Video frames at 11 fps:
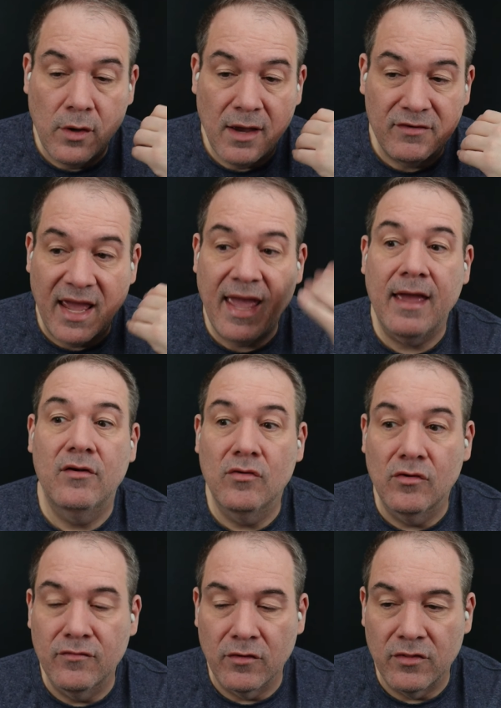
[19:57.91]
have to hand
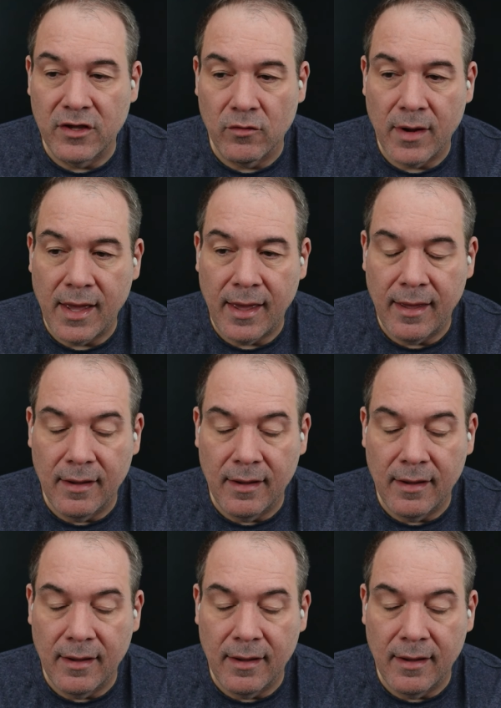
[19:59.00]
over the array